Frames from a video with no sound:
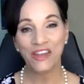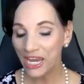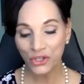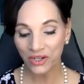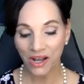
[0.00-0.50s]

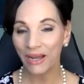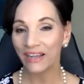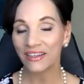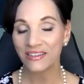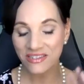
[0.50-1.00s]
and
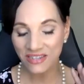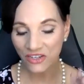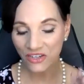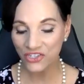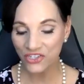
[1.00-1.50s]
and make your
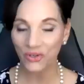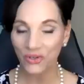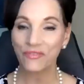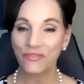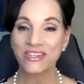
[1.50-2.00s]
comeback.
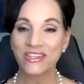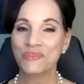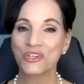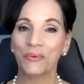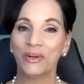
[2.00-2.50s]
It's such a
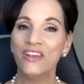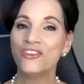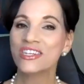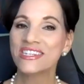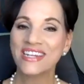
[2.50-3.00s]
story of
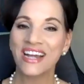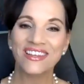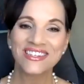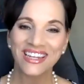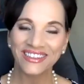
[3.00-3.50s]
redemption. Why don't you
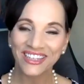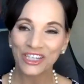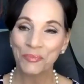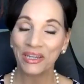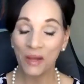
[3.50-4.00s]
just tell us
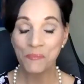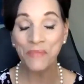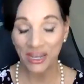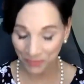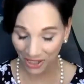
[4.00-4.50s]
a little bit,
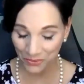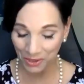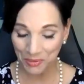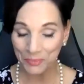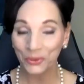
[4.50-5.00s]
and, and by the way,
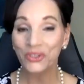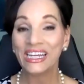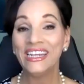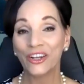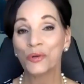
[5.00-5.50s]
people, you can
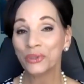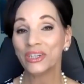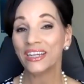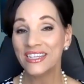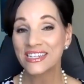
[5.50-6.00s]
get her book. It
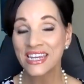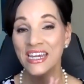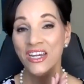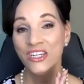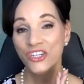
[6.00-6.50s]
is,
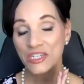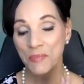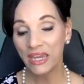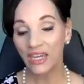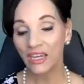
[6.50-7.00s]
she's
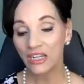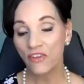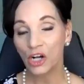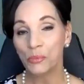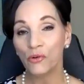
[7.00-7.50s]
making it
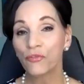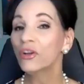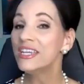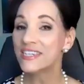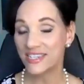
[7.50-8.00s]
available free
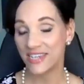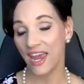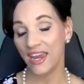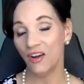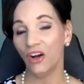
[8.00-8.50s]
today
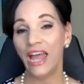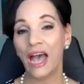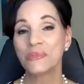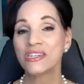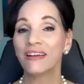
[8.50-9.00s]
on
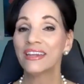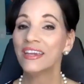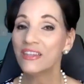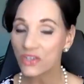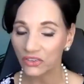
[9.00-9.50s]
Amazon Kindle, and you